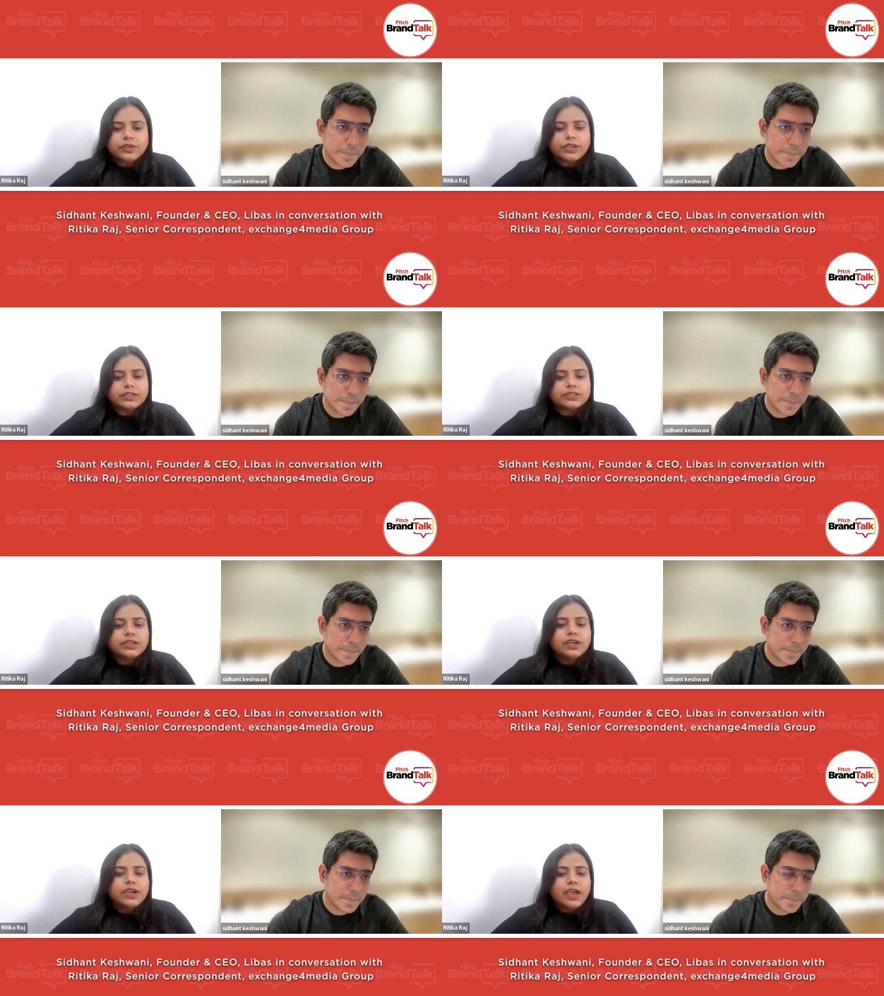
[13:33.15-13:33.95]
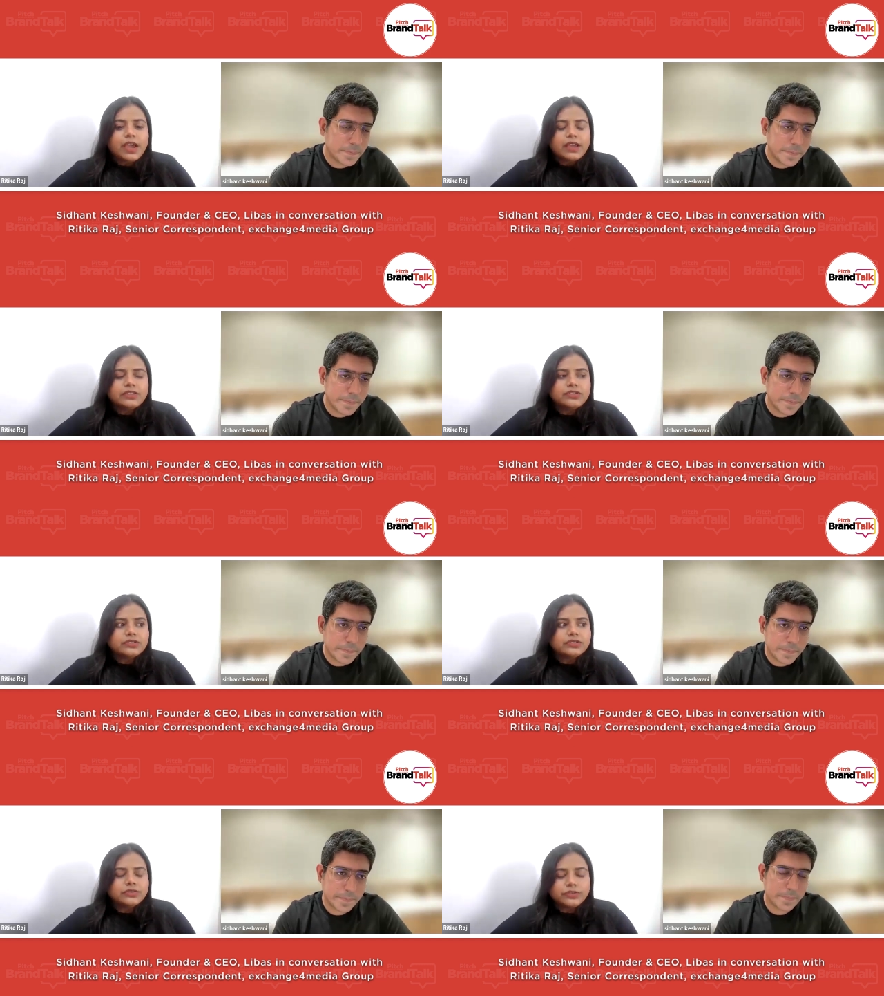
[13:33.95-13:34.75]
Speaker 1: Right. And
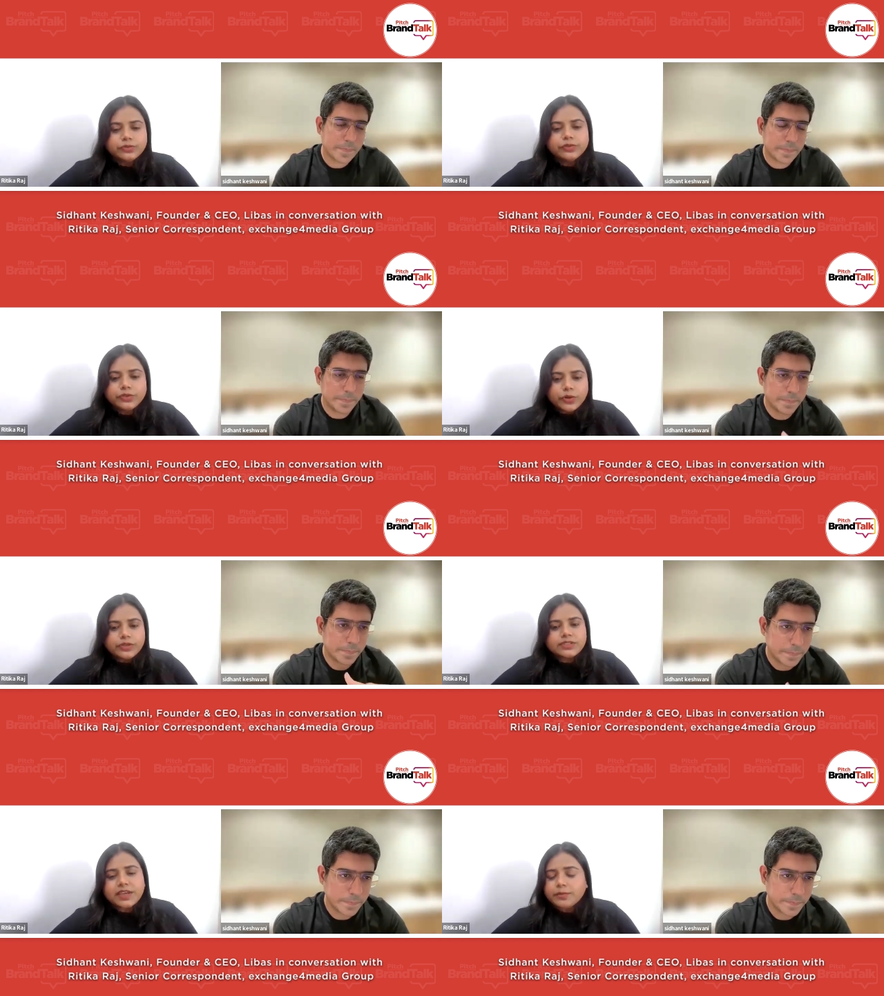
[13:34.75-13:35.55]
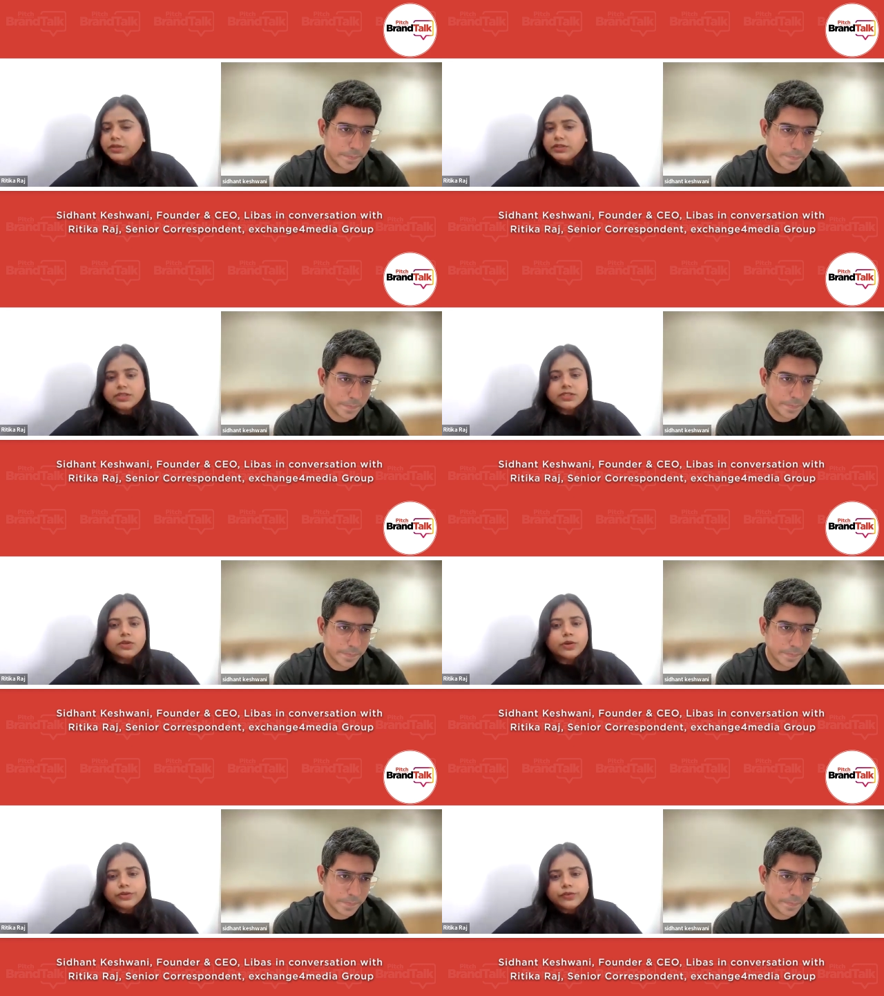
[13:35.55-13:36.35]
uh, you know, in your segment, there's a
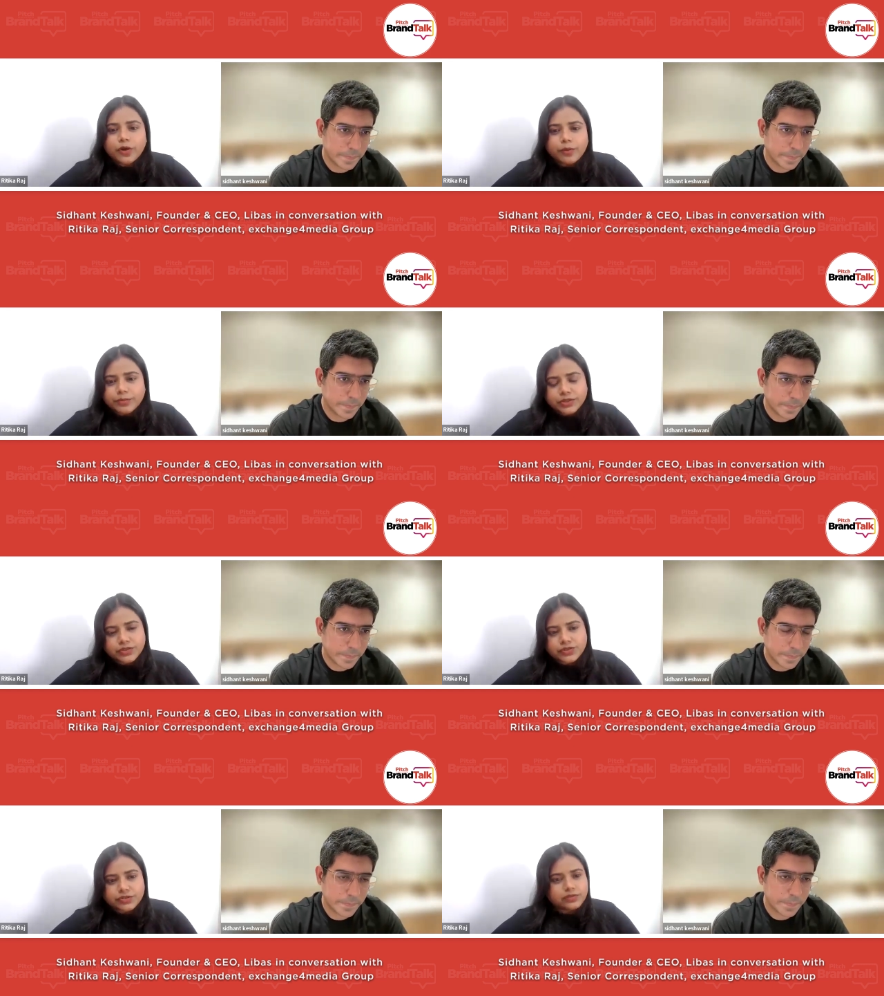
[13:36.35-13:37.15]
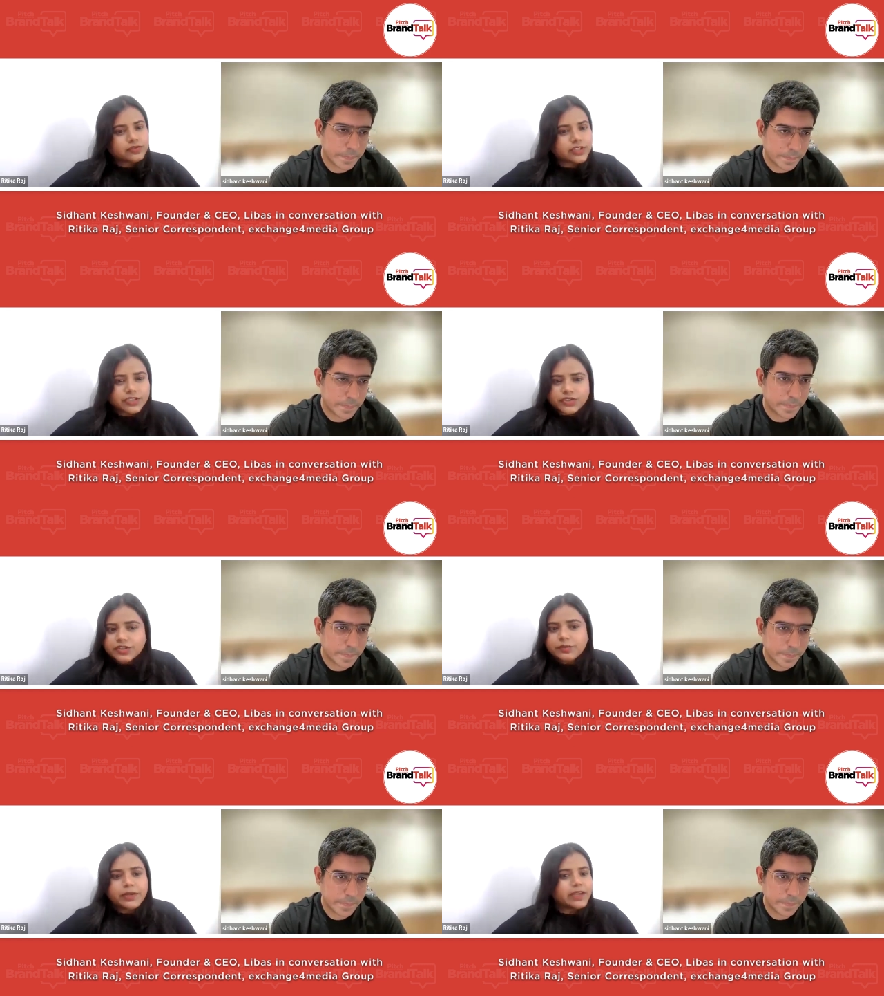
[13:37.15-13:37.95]
lot of competition.
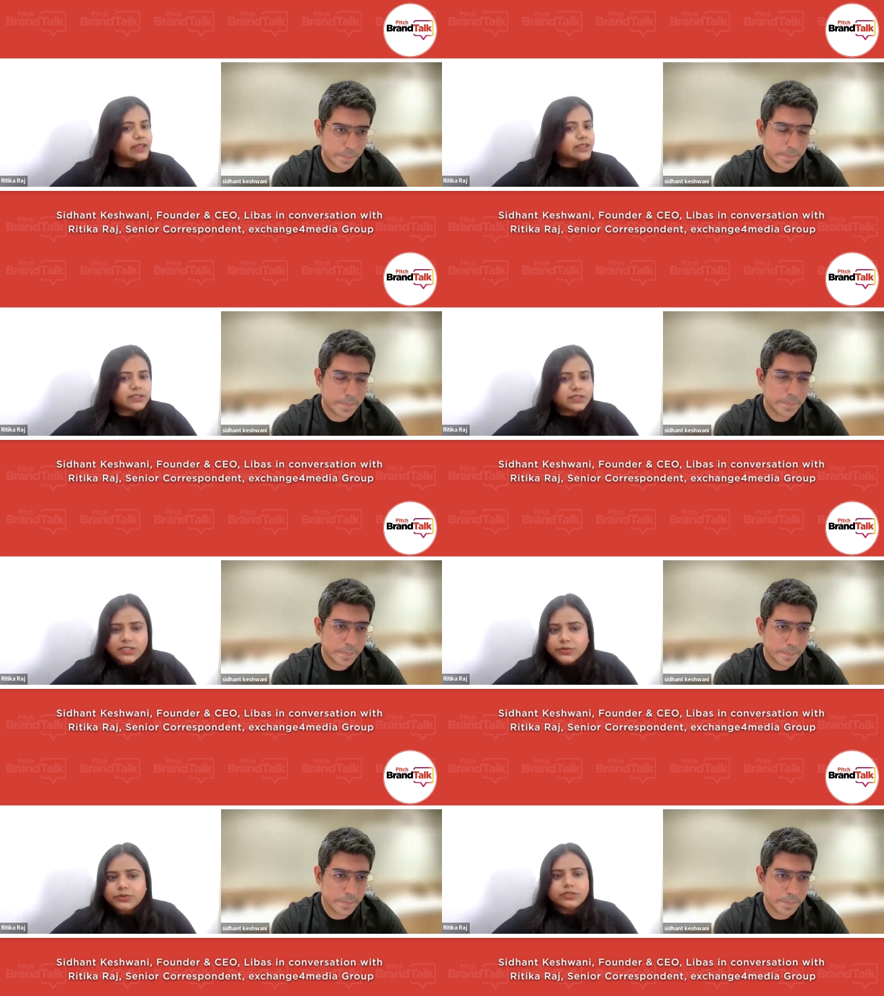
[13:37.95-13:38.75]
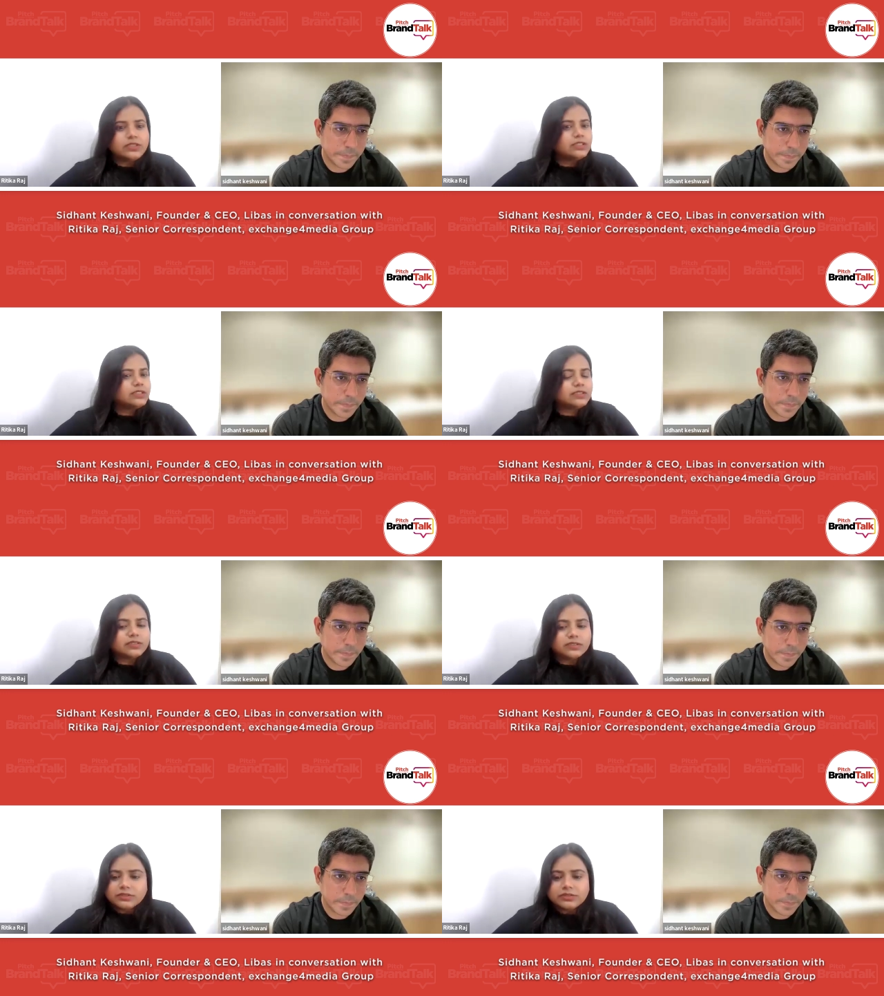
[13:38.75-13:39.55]
Traditional players, D2Cs,
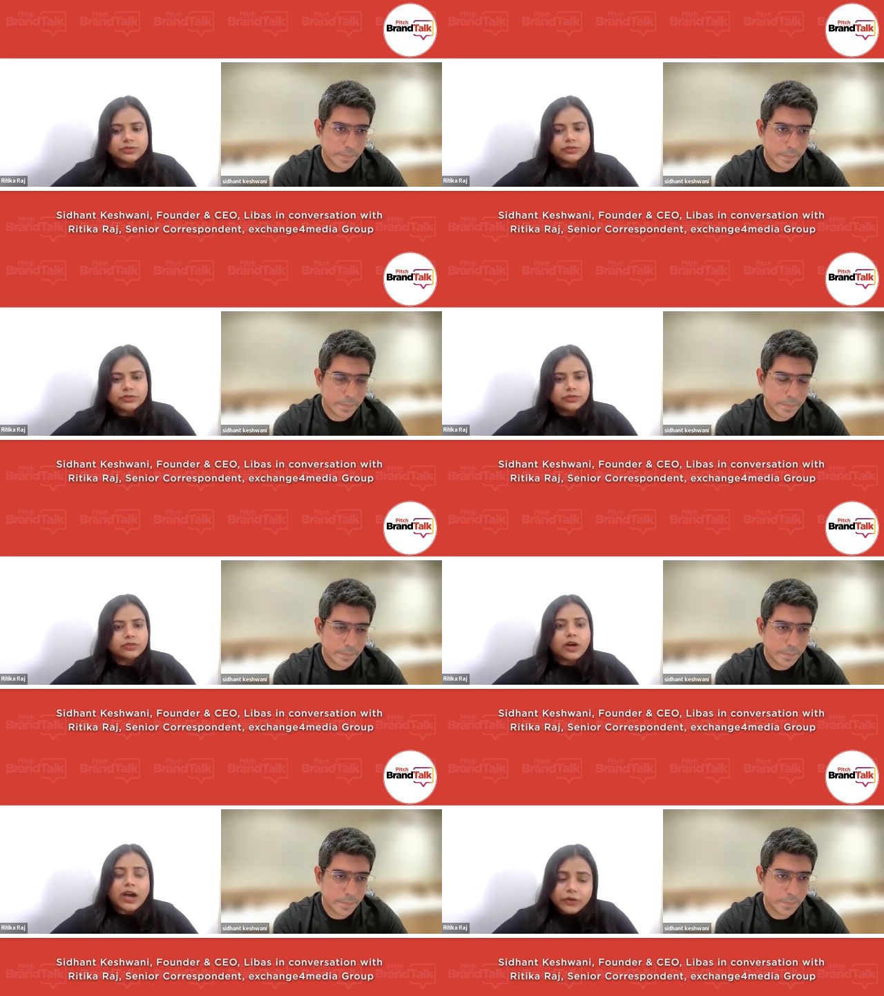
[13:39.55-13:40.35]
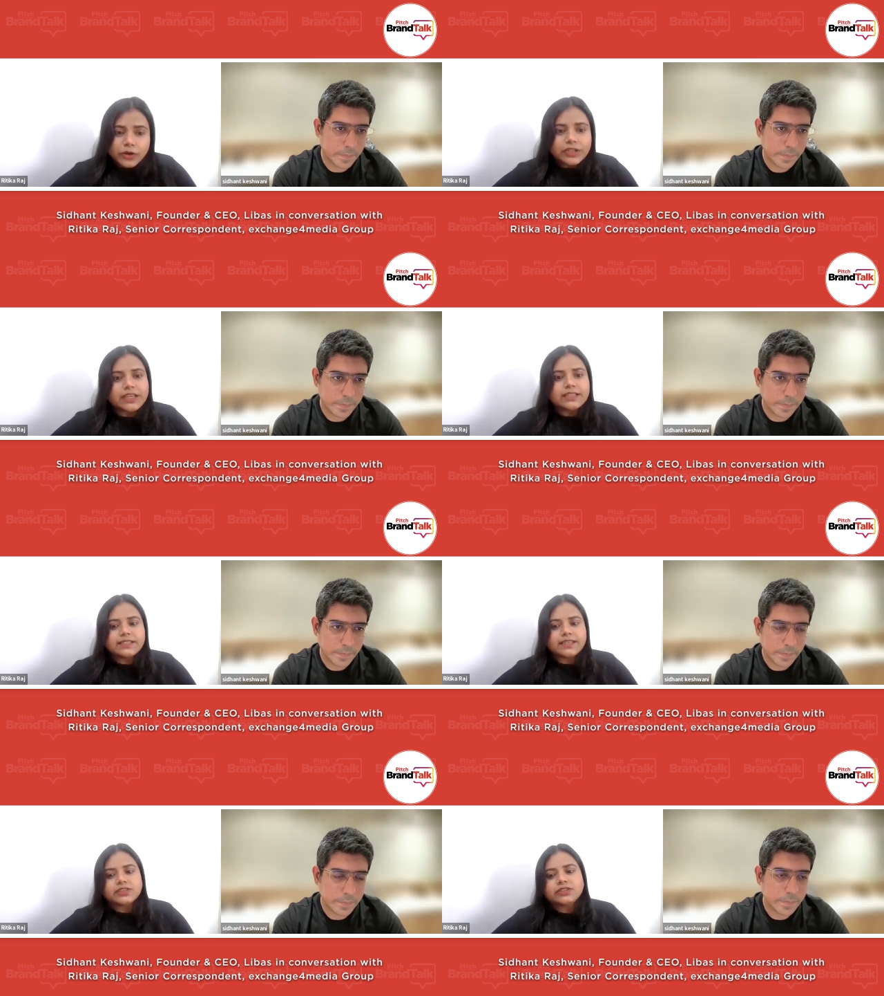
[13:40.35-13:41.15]
uh, you know, unorganized
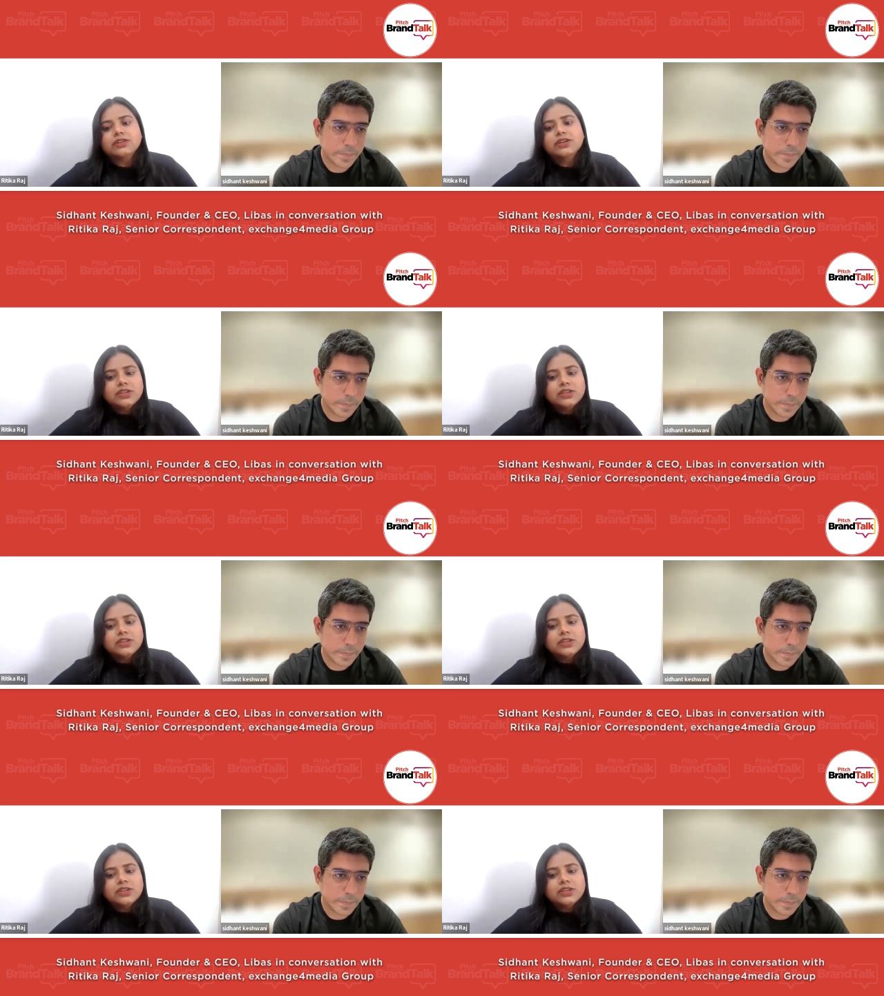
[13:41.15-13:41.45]
sector.